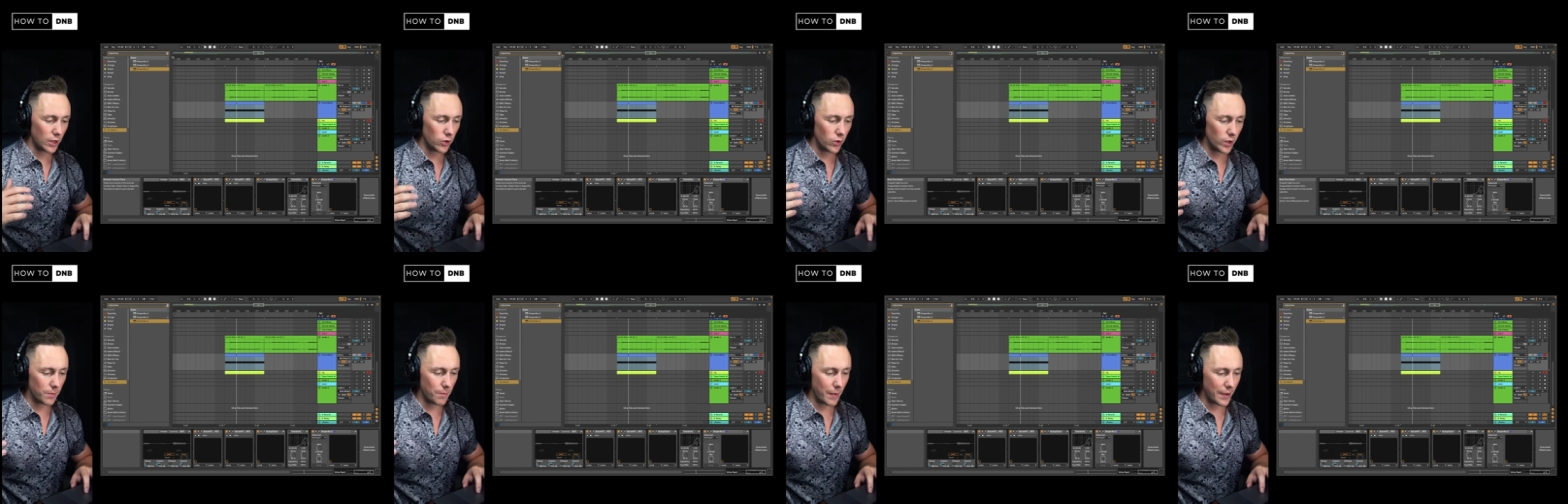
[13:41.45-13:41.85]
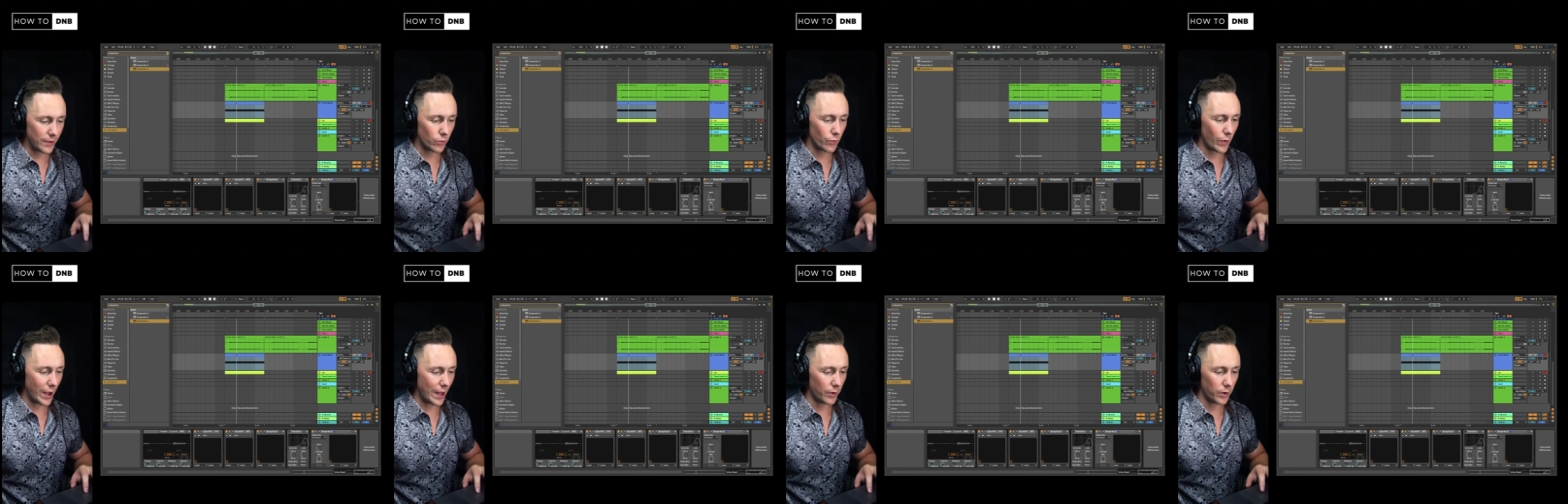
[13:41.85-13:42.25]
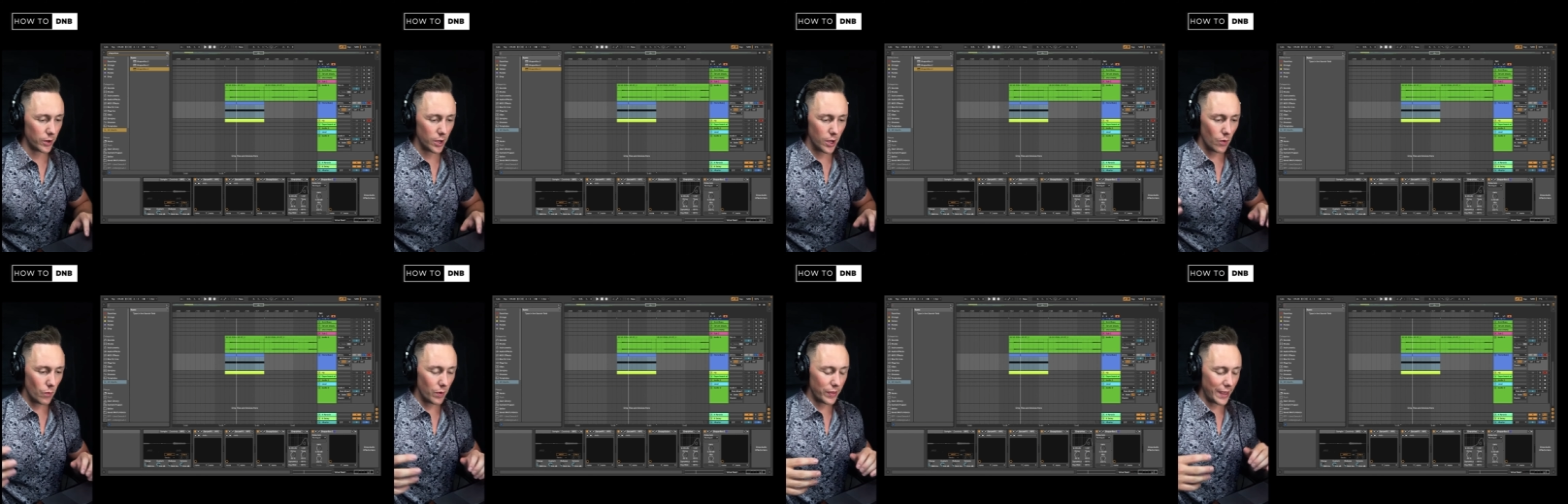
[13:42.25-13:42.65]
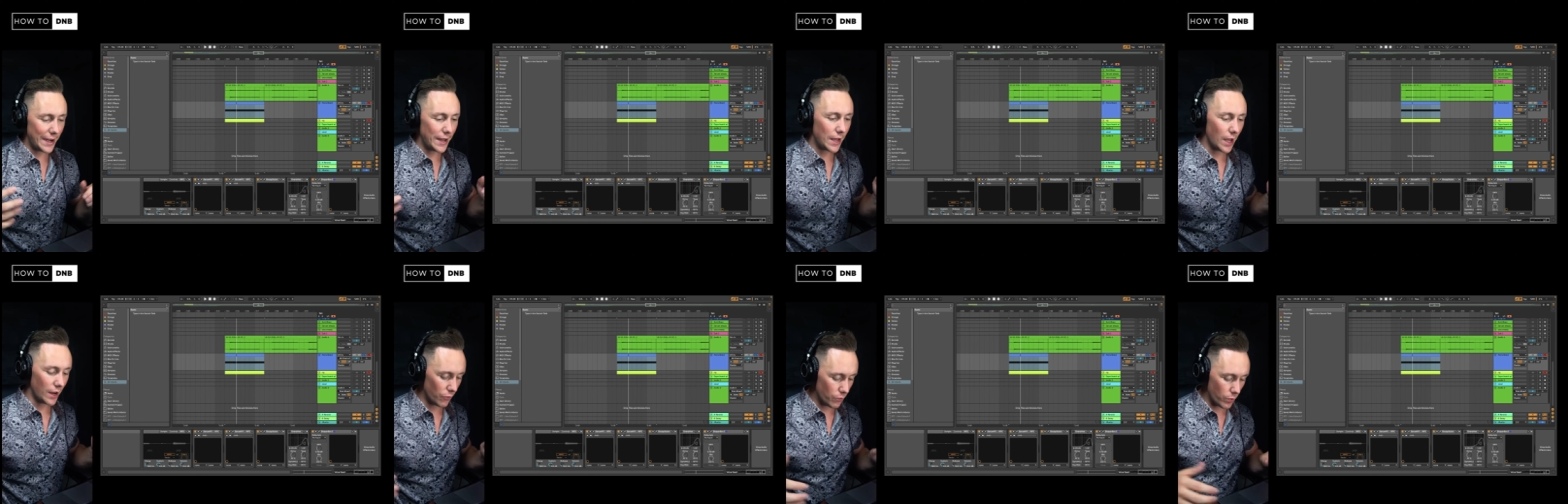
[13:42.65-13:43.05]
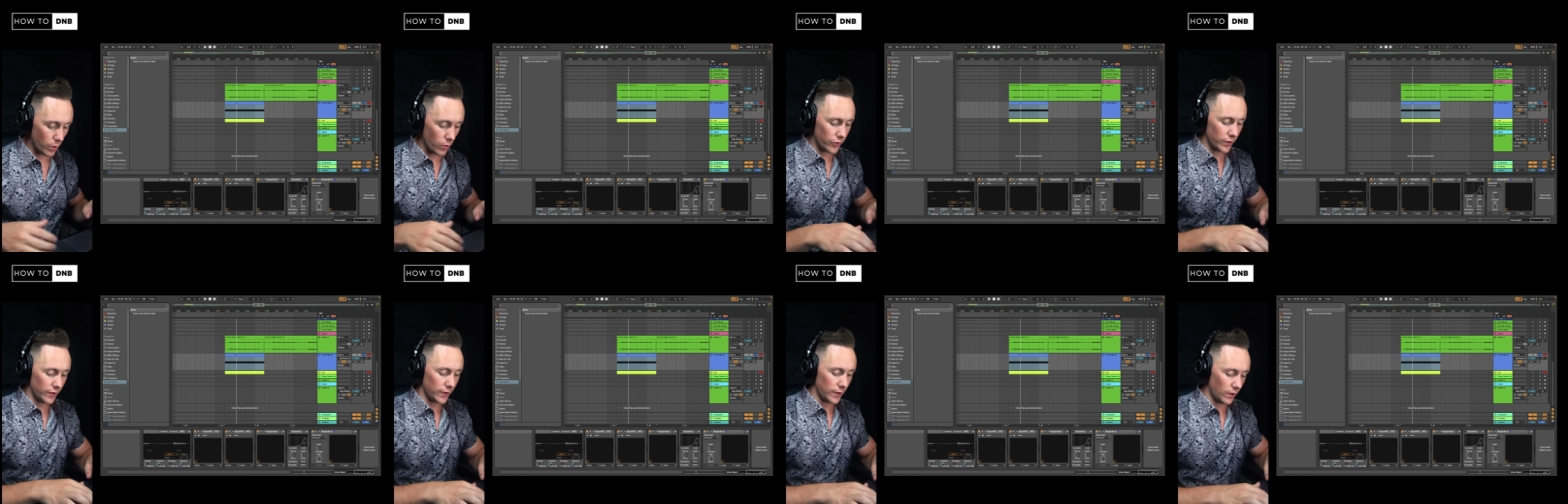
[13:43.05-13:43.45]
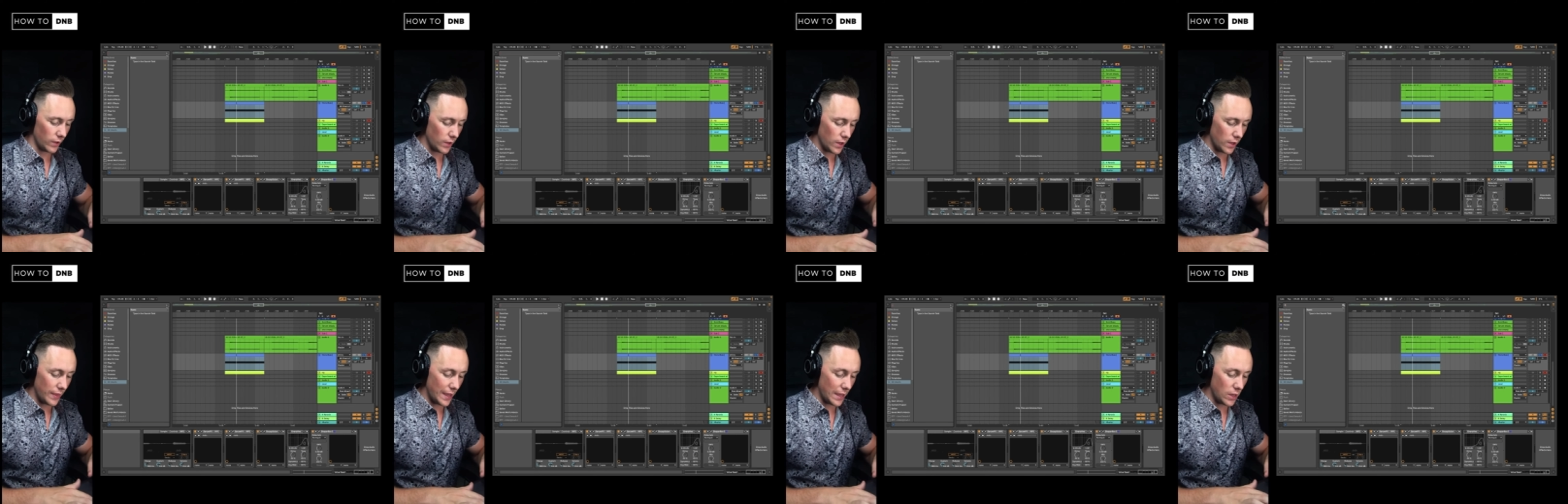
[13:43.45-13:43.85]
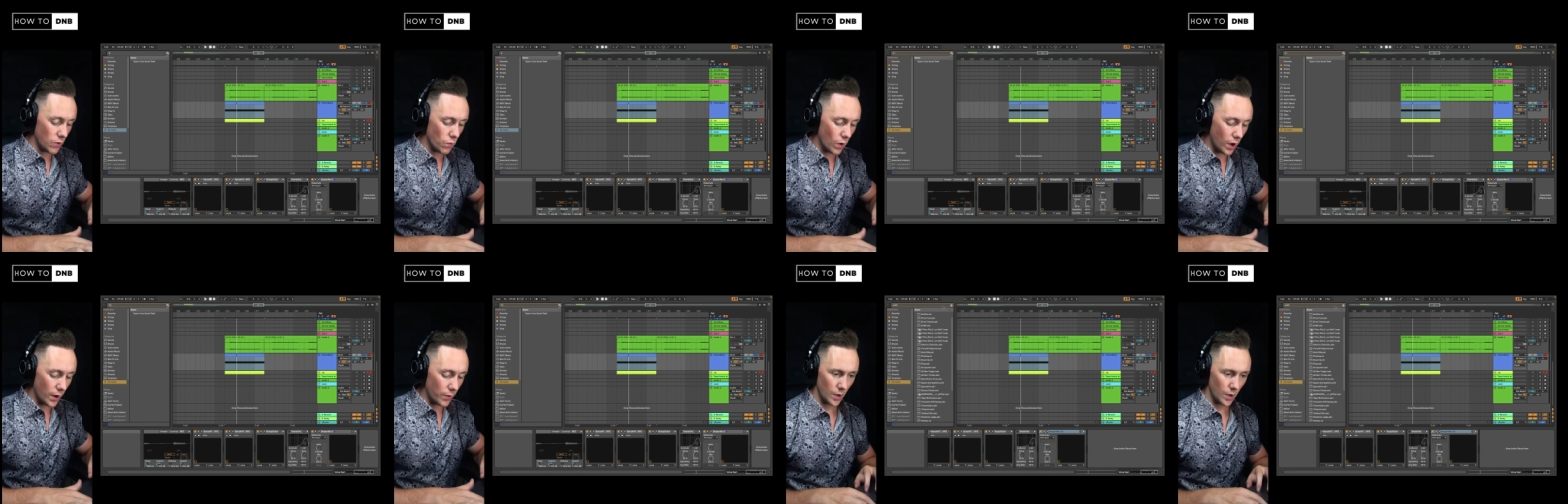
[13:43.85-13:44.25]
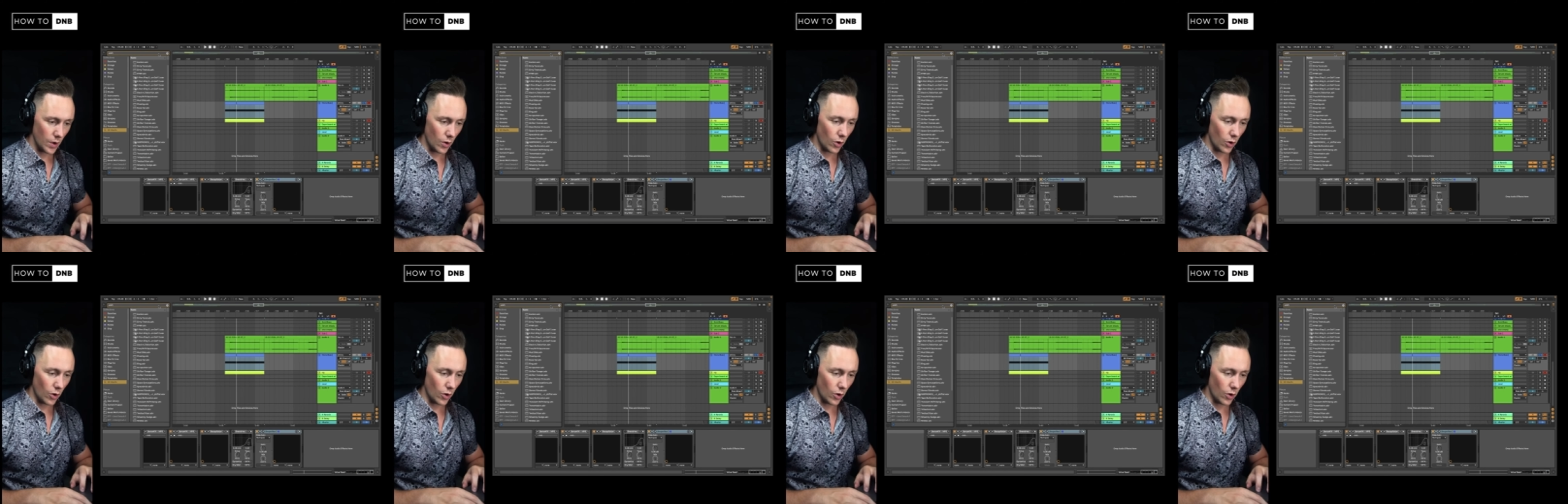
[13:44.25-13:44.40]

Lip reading: you can mess around with any kind of processing that you want.